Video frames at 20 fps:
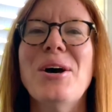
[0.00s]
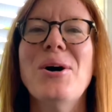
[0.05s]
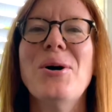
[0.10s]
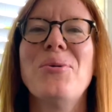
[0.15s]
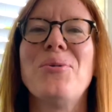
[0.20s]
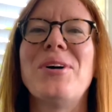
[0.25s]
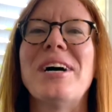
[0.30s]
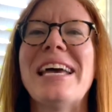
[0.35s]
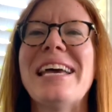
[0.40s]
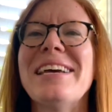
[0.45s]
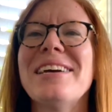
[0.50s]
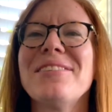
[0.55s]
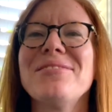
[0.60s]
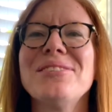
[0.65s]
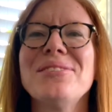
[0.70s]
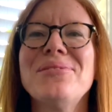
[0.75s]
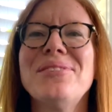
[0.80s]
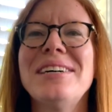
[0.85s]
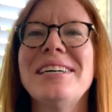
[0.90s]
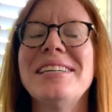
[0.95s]
Well, hey
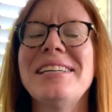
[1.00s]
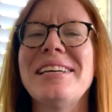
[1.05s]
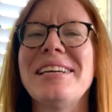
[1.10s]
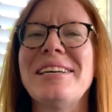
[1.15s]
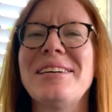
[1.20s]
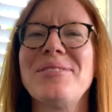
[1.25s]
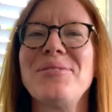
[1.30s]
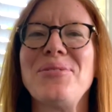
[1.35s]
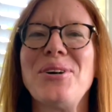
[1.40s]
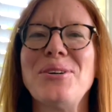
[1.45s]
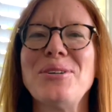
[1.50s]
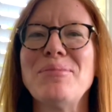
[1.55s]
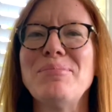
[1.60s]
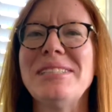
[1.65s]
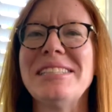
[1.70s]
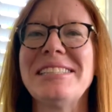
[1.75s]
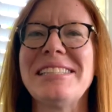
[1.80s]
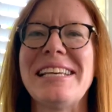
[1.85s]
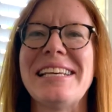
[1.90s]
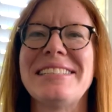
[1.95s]
everyone, and welcome
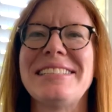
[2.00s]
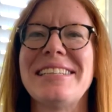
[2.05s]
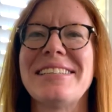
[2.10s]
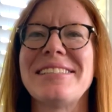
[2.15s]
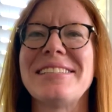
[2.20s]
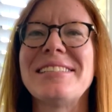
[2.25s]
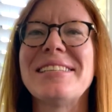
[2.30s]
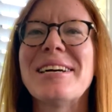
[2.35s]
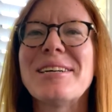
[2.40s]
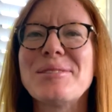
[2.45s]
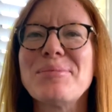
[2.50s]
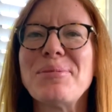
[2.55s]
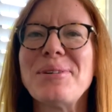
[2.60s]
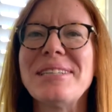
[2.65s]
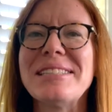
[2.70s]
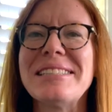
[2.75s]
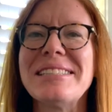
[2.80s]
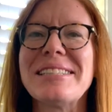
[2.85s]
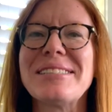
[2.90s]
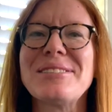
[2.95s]
to CA Daily
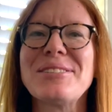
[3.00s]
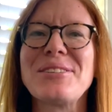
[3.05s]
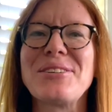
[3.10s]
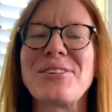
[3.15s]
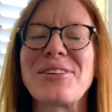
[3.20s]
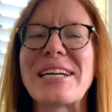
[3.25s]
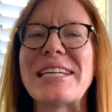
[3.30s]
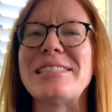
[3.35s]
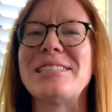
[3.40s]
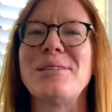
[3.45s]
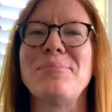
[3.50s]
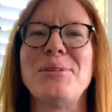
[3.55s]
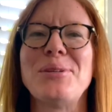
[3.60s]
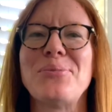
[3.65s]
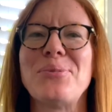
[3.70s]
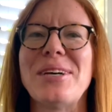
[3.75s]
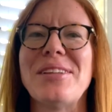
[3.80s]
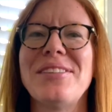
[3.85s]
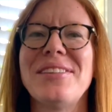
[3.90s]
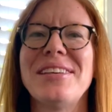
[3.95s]
Touchpoints. It's great to be
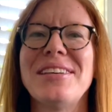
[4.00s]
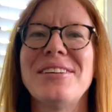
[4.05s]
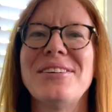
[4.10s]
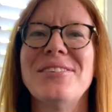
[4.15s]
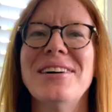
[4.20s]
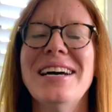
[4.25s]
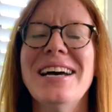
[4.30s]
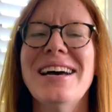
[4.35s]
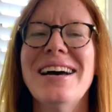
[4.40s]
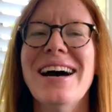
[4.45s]
with you.